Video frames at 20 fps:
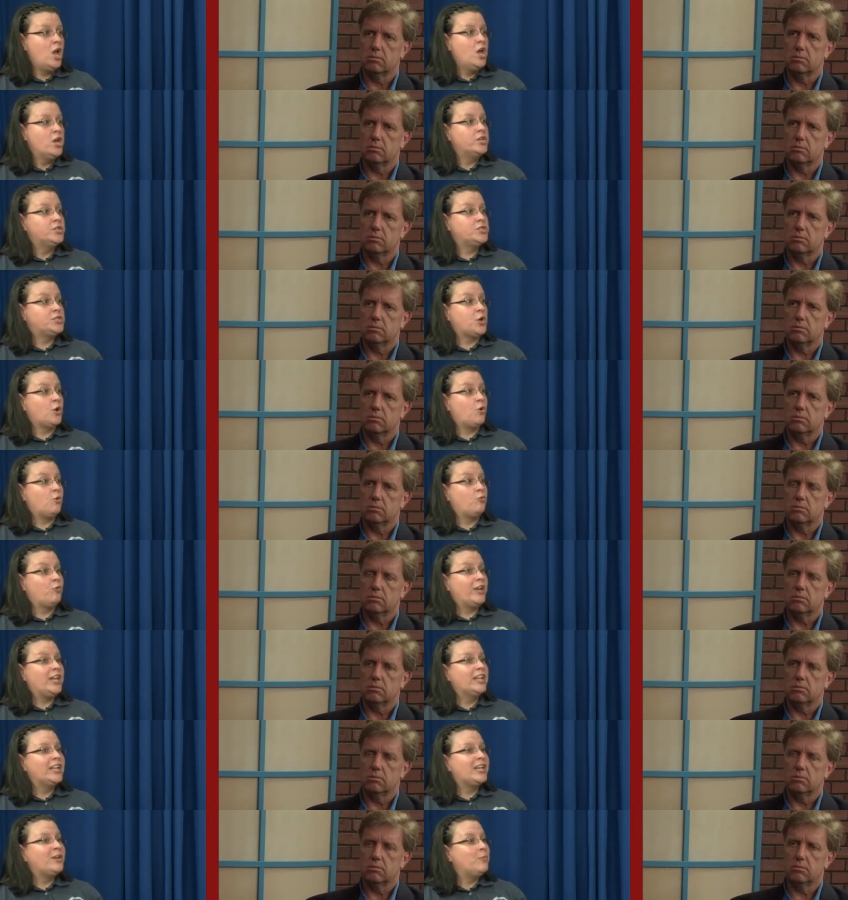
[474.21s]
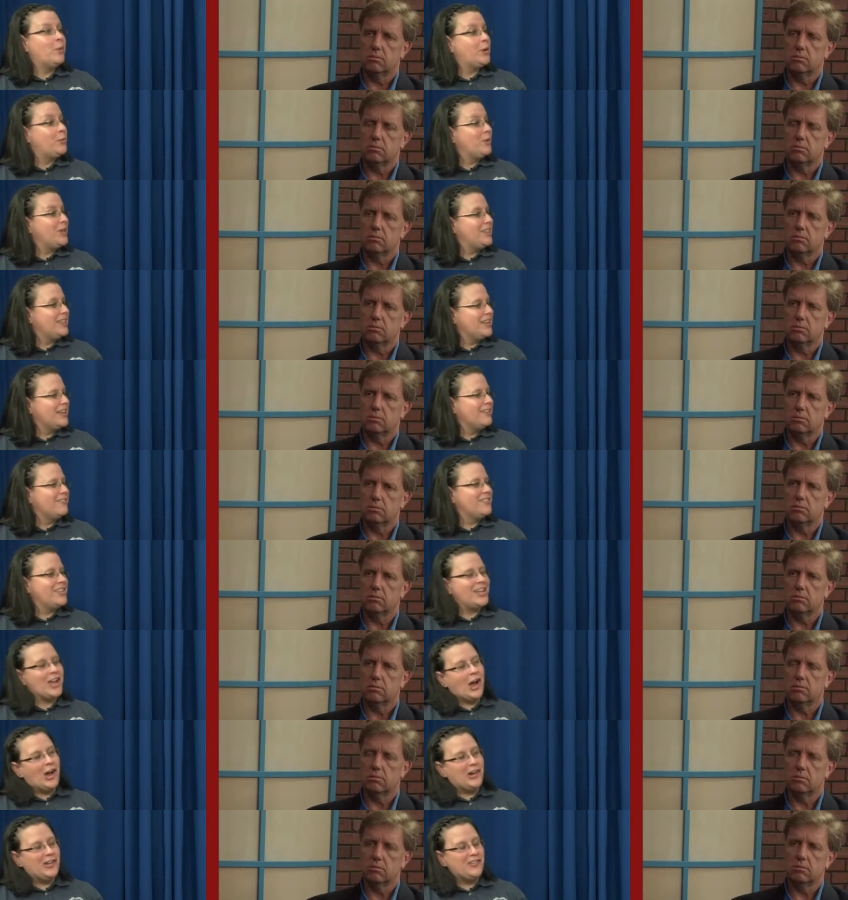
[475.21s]
Speaker 1: So really when we think of the
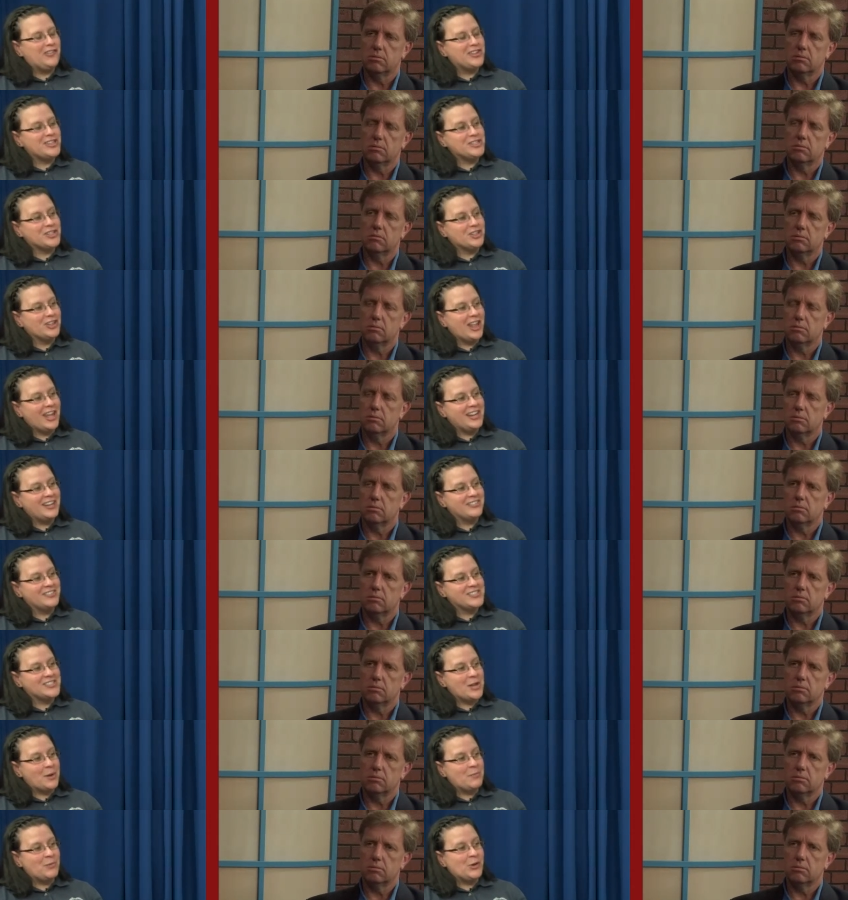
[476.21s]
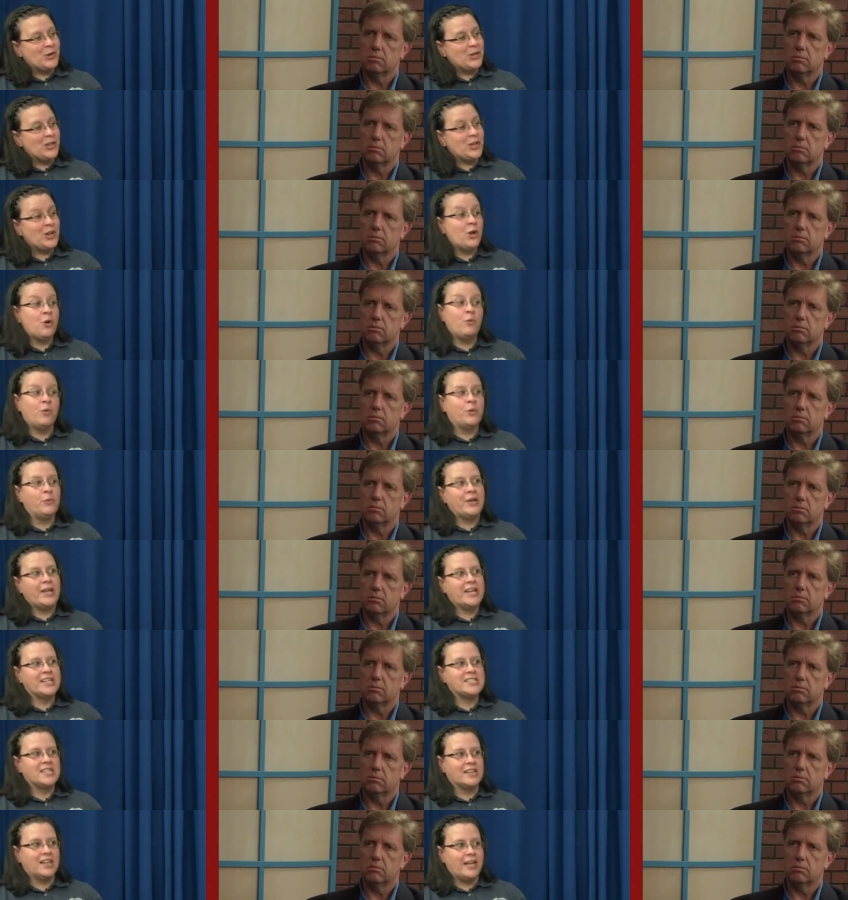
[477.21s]
unofficial end of summer, you know, when we get
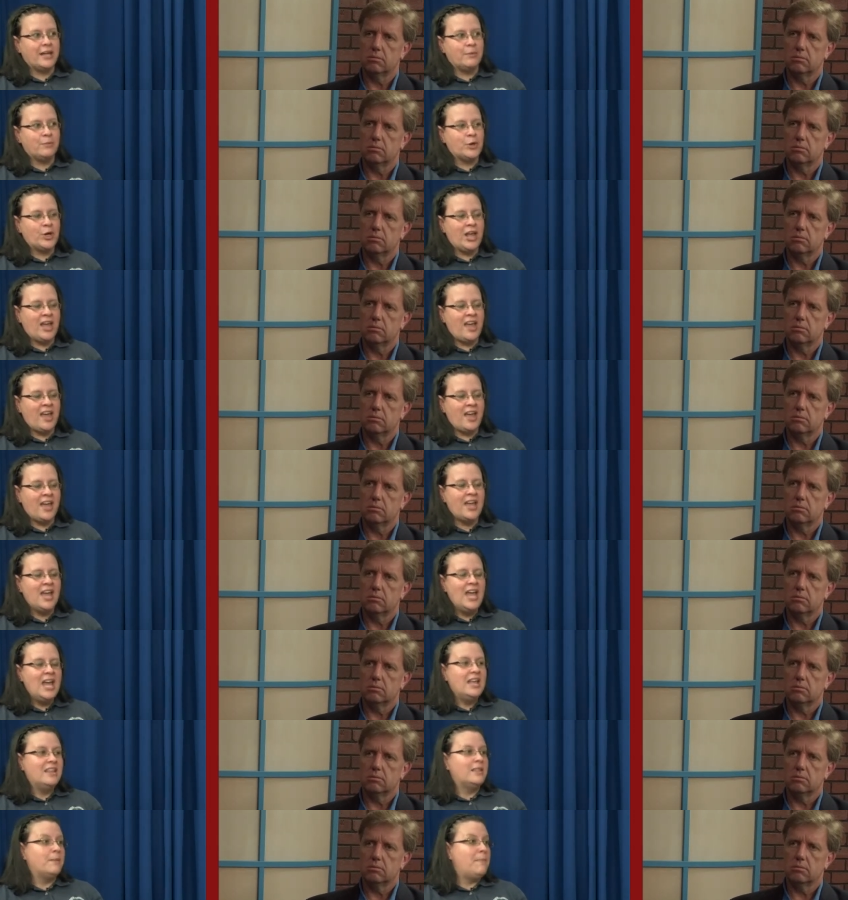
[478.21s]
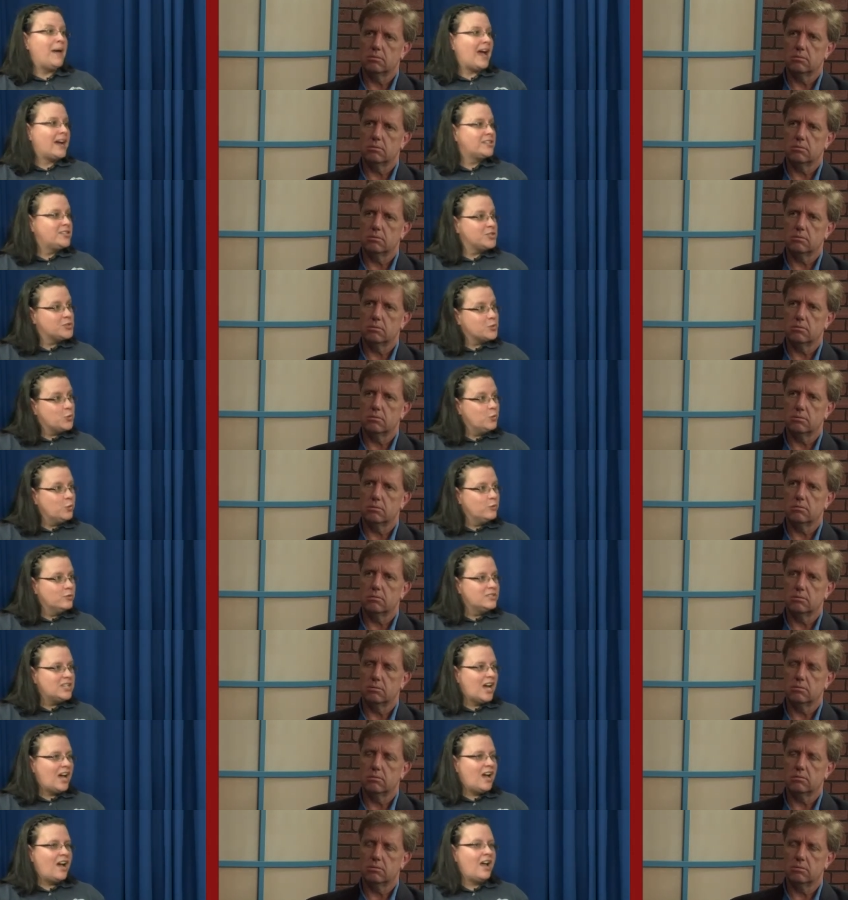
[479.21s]
to Labor Day, the back to school
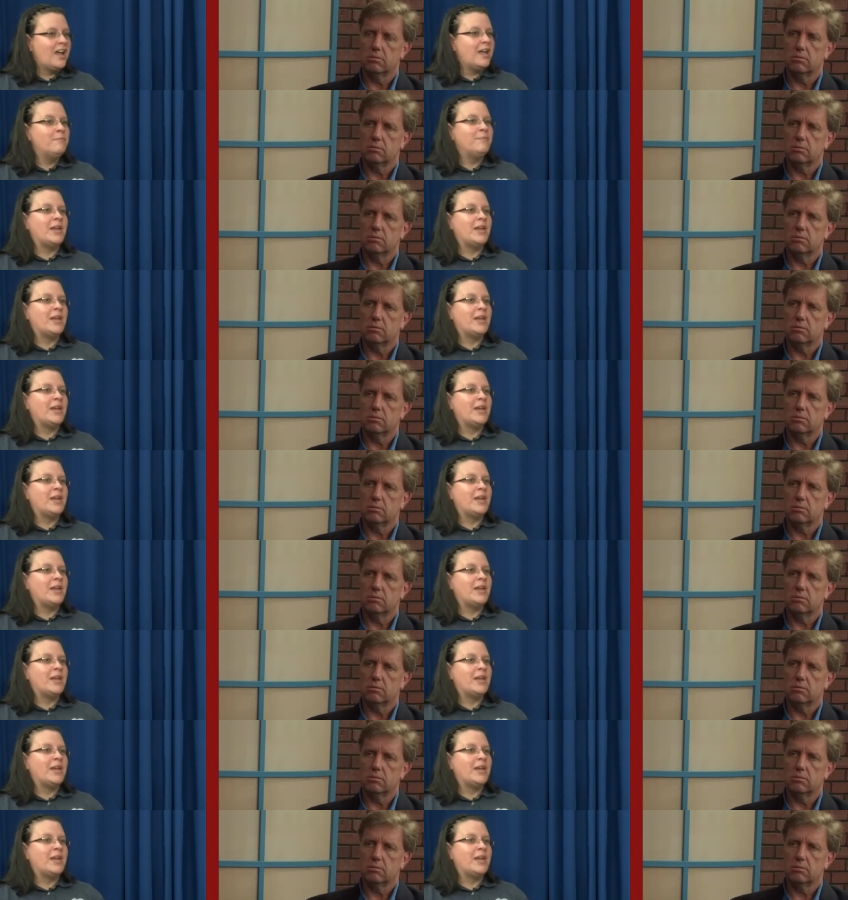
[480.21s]
time